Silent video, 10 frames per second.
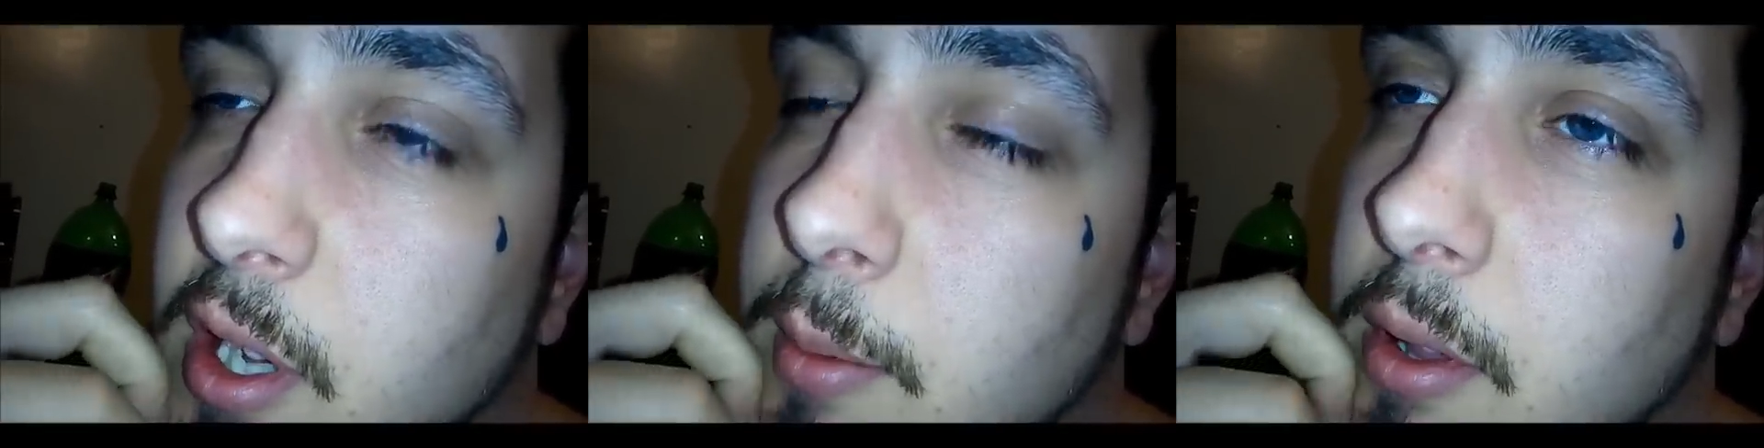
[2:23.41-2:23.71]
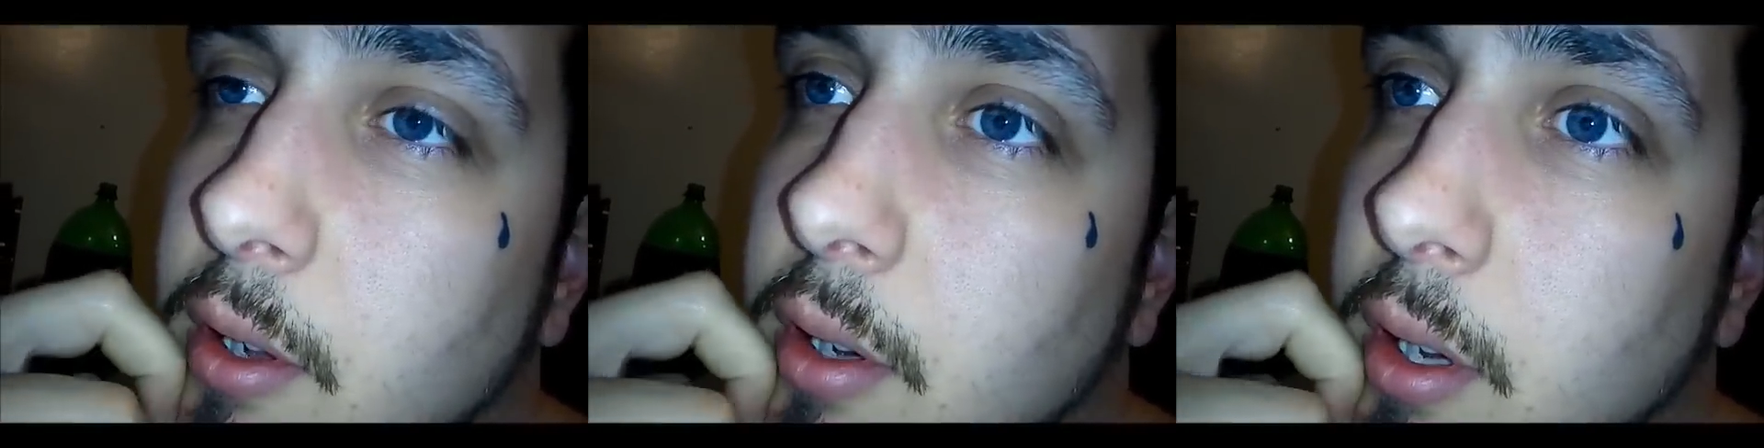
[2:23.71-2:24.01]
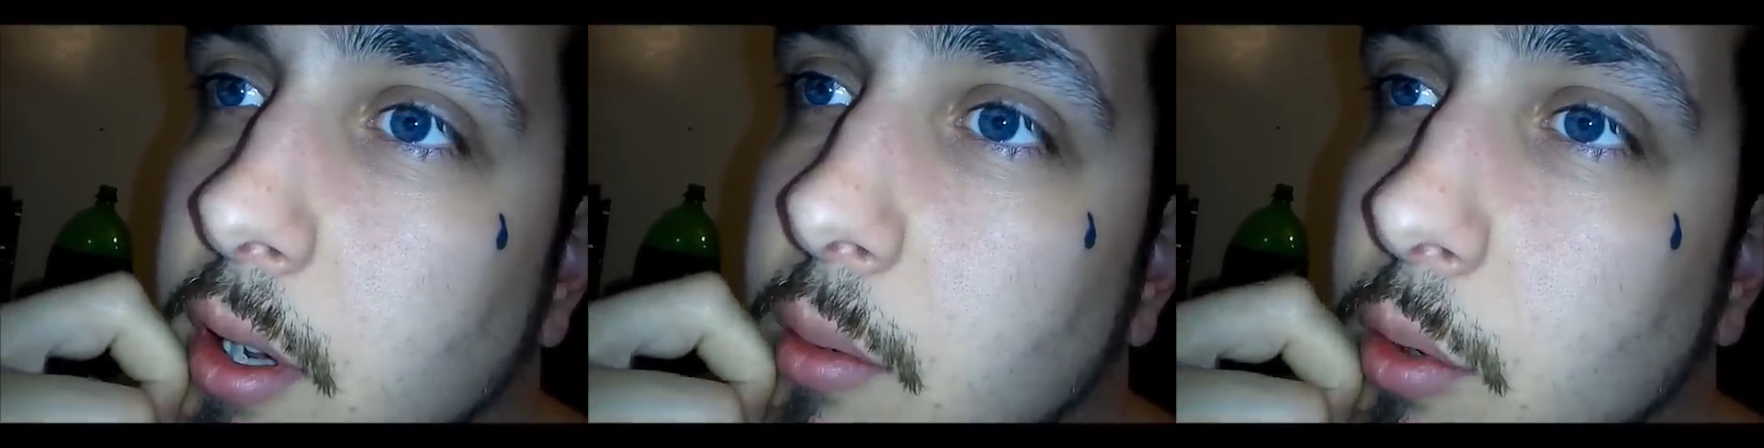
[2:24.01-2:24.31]
E B
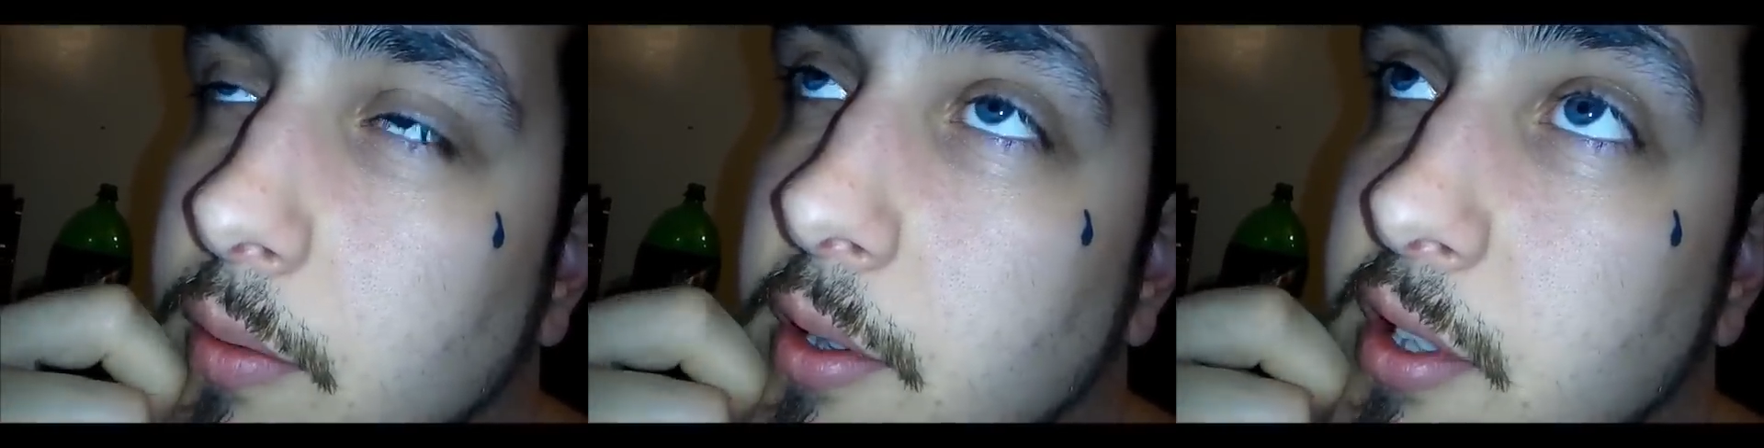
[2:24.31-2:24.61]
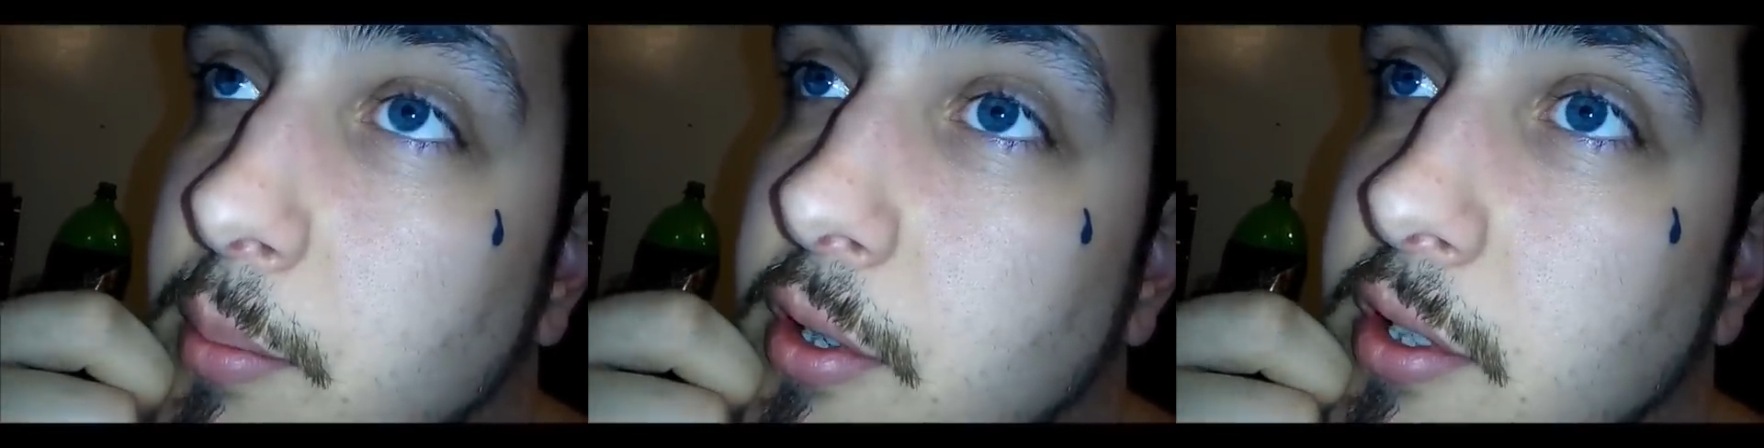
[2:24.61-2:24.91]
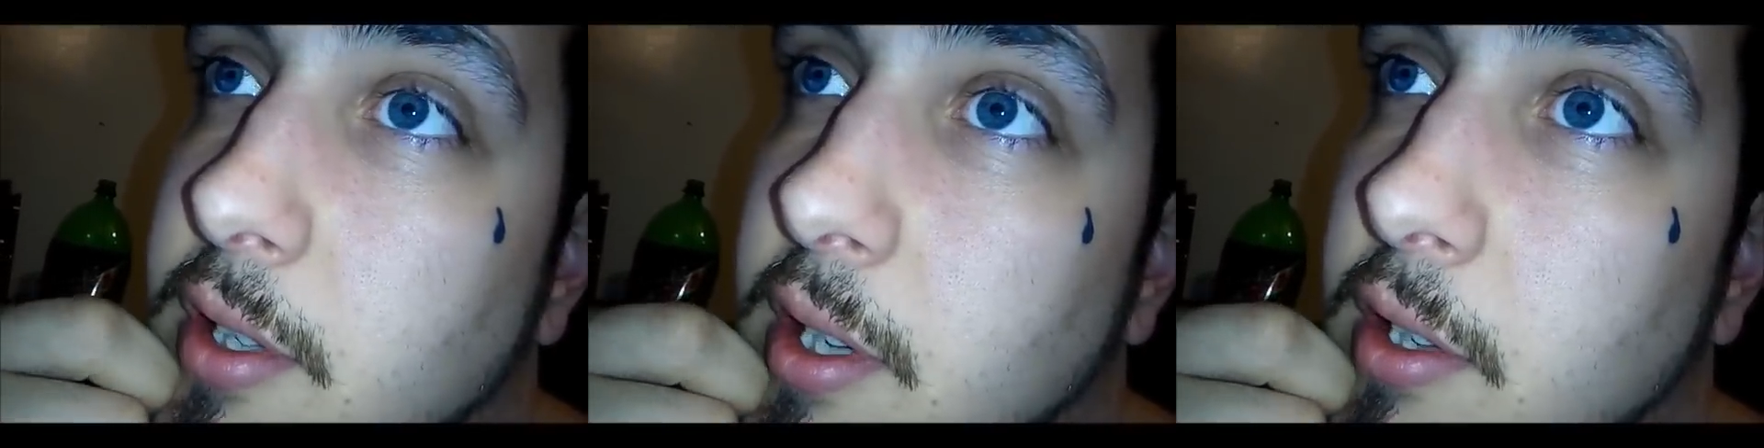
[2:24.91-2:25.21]
thirteen, well first they
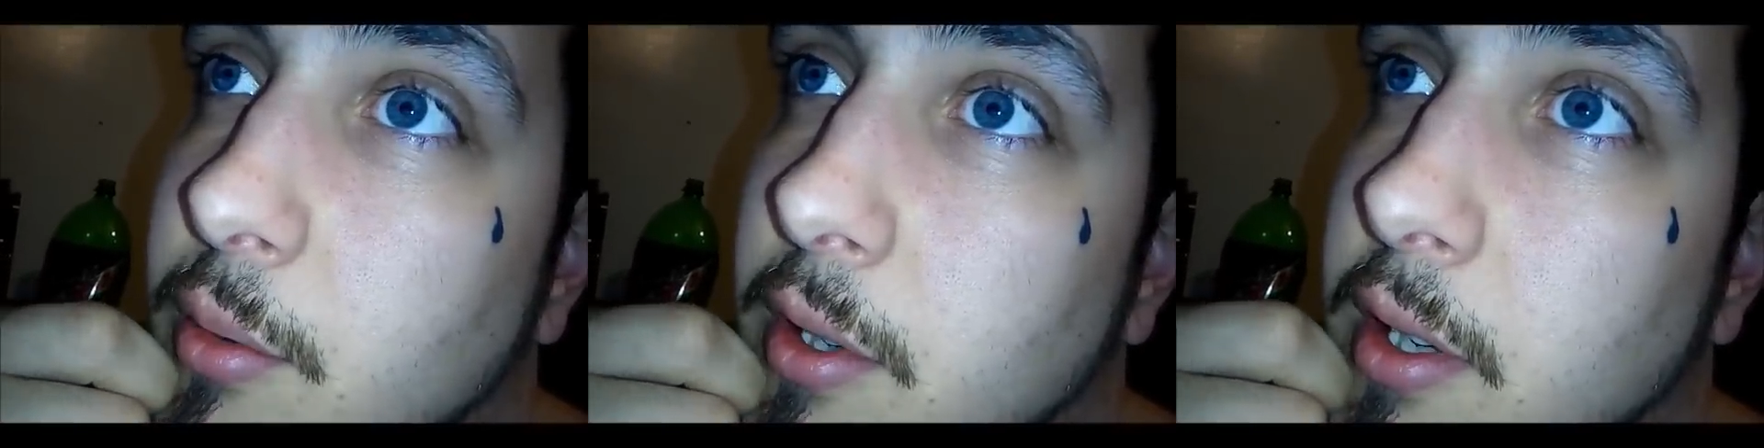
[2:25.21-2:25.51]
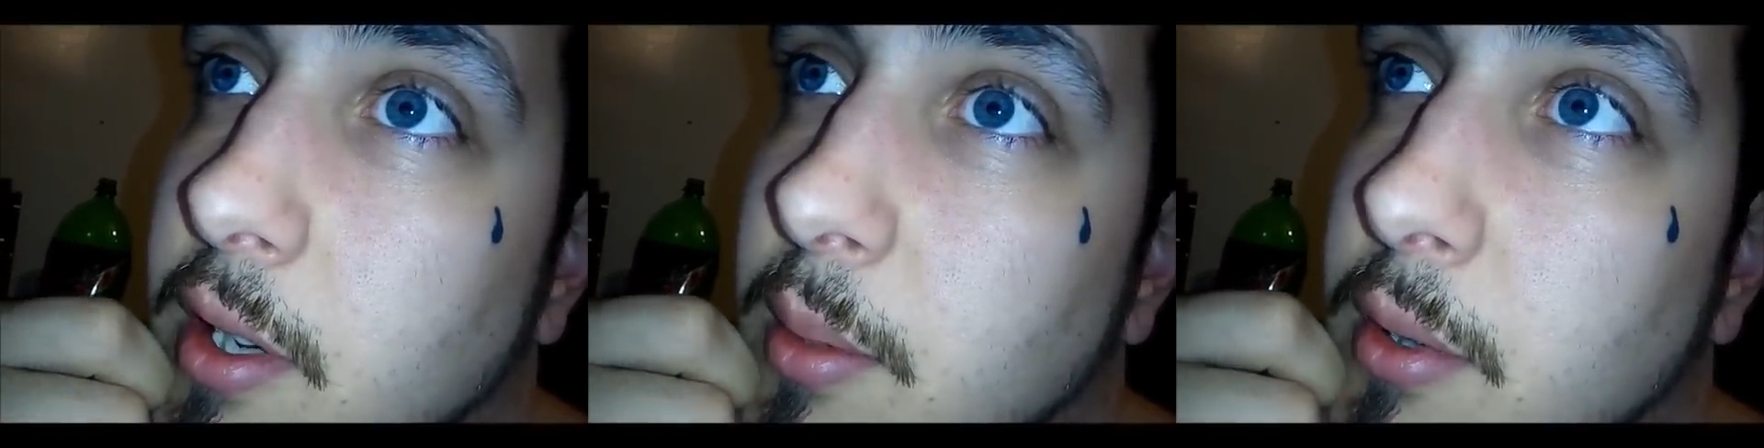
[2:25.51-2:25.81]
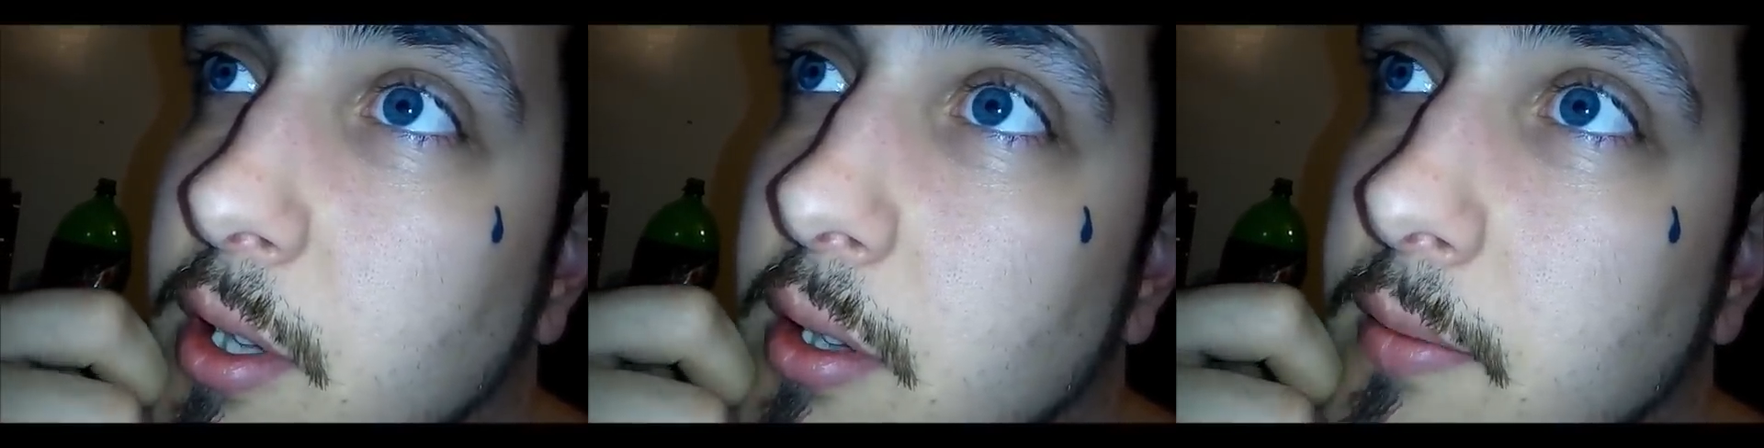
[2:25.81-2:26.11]
pushed D K twenty-eight I
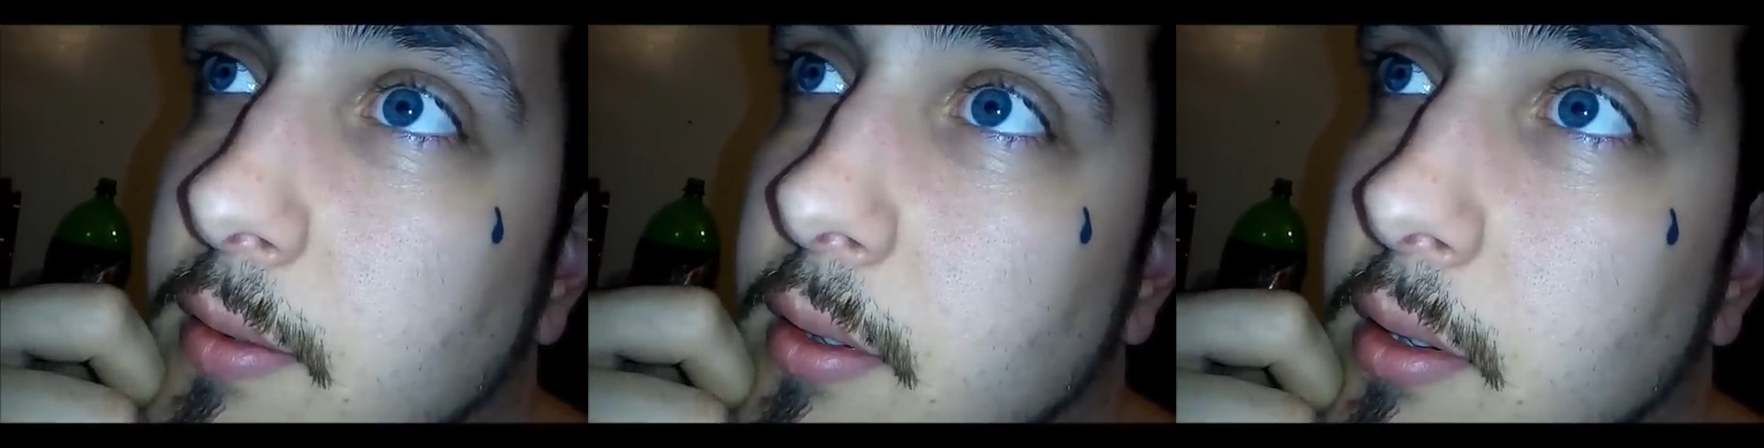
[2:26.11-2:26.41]
believe,